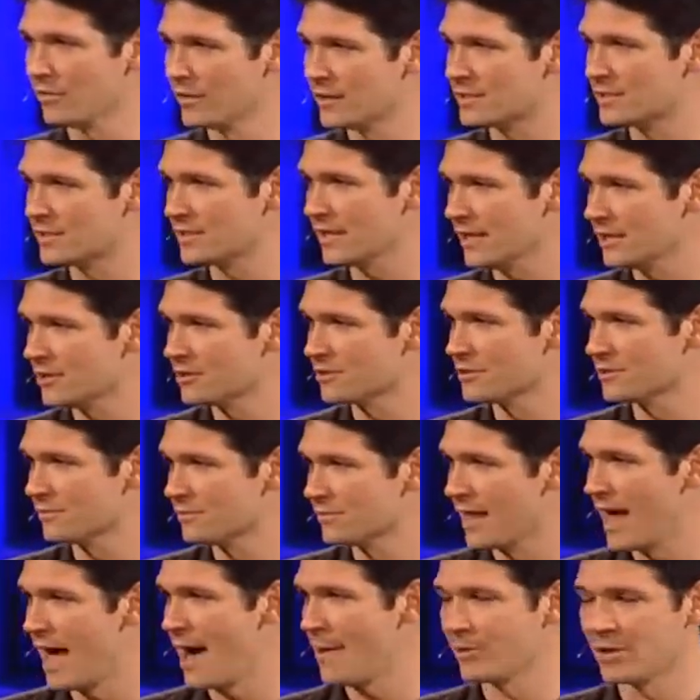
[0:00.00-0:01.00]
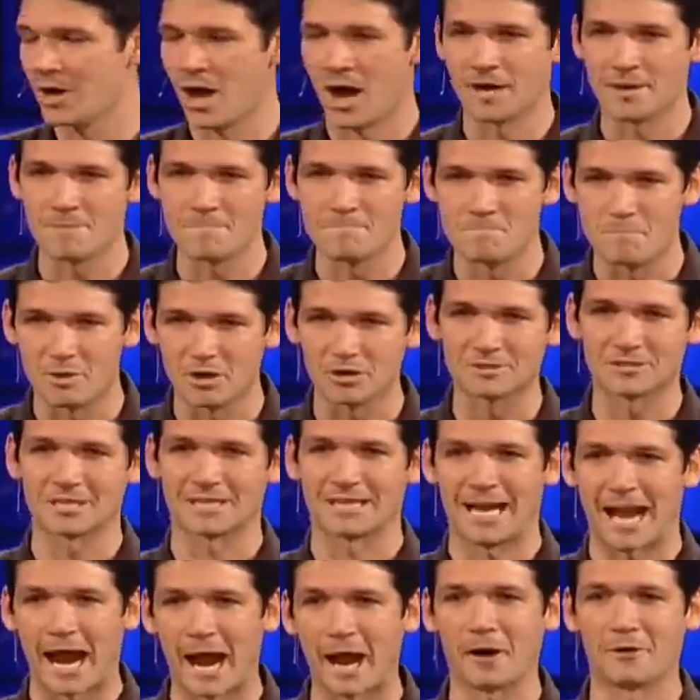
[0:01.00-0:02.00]
the cedars of Lebanon. He built a
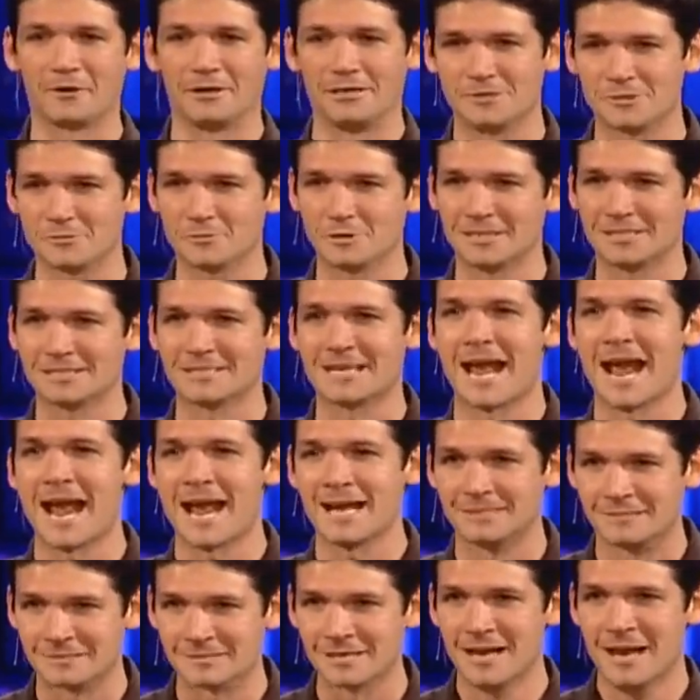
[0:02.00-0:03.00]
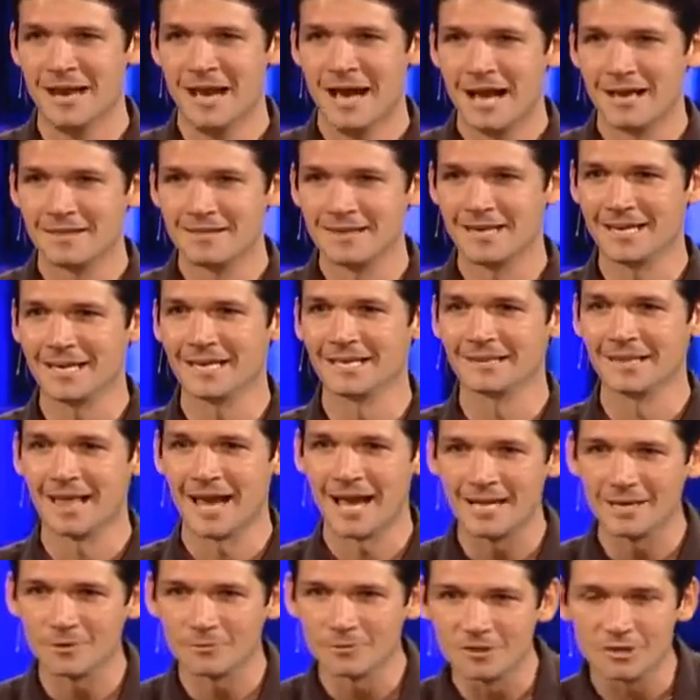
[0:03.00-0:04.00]
carriage with his hands. And then he
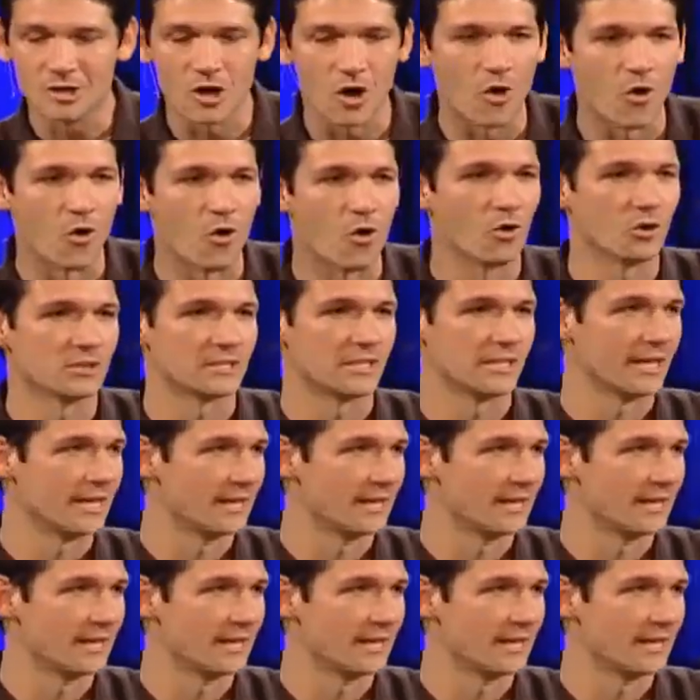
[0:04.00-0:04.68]
inlaid it with gold. And